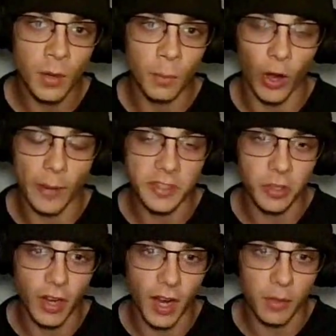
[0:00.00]
Merab
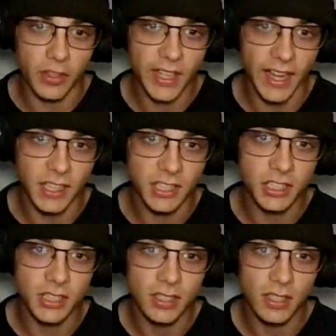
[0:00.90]
still got him on the cage.
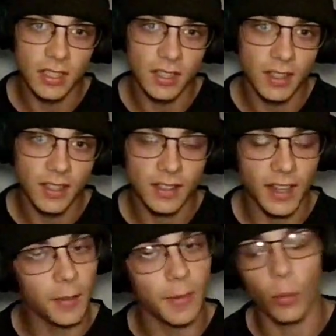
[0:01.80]

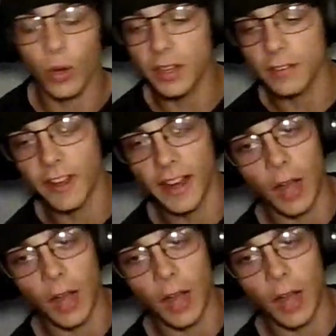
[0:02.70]
Damn, man, what a good fight.